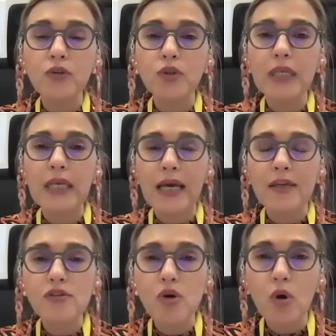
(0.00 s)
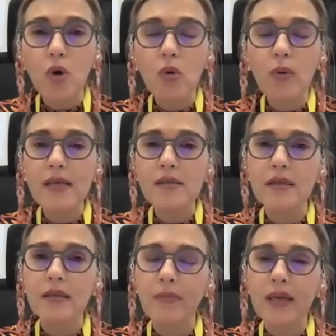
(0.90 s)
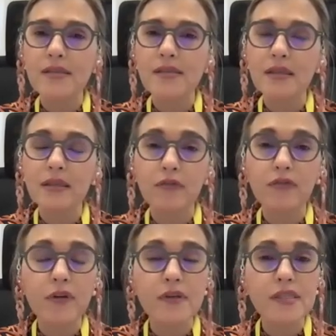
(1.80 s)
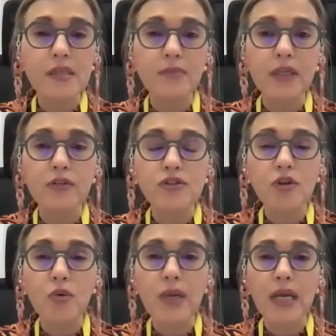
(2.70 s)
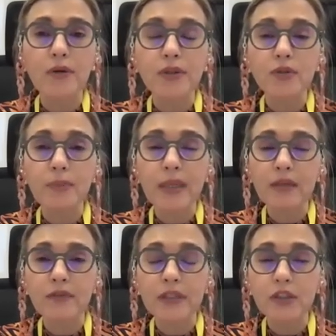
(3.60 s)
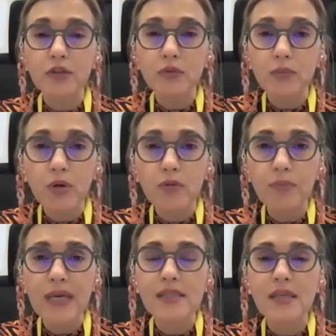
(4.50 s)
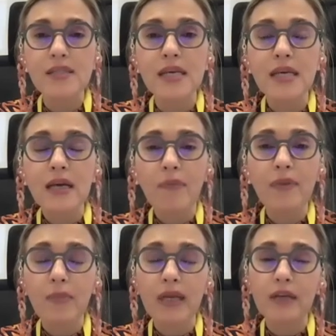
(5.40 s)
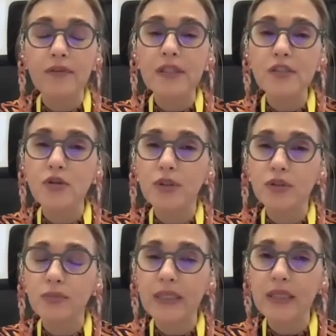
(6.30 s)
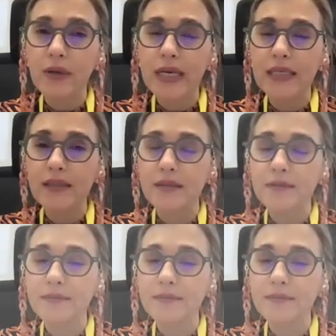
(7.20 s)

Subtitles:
to utilize always the best, the first, because we are going to benefit to more patients and the benefit is going to be great.